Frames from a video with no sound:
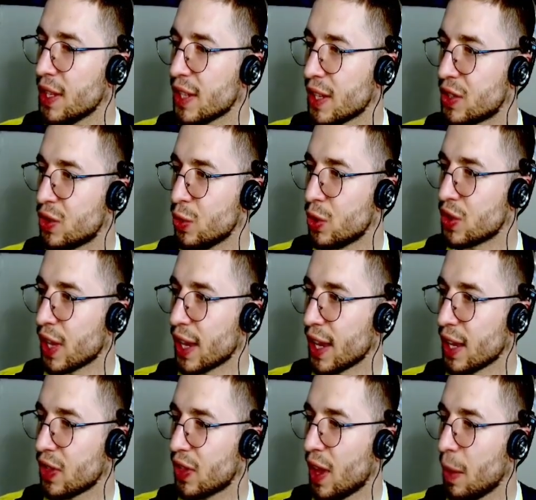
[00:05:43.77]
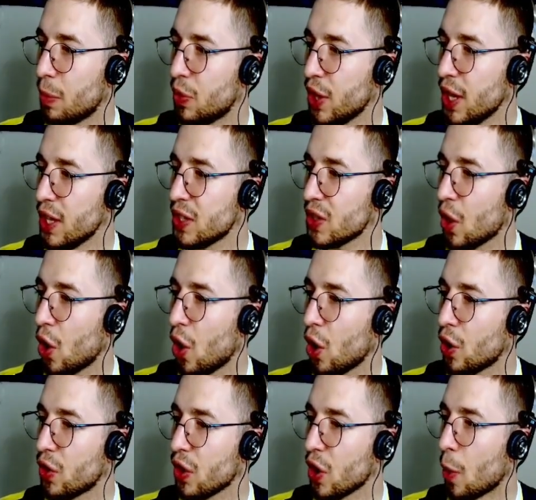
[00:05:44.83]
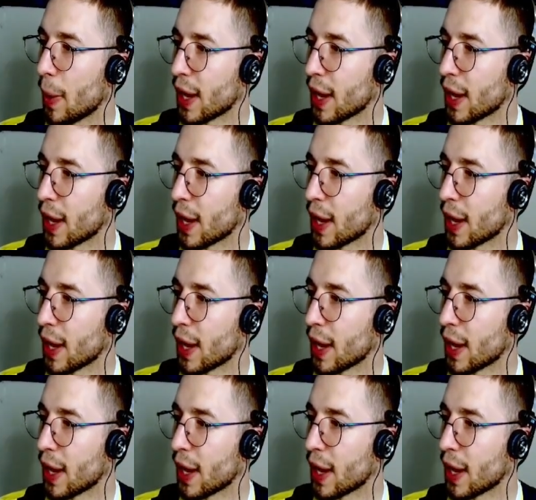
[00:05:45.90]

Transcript: as soon as I get them. These are the, oh my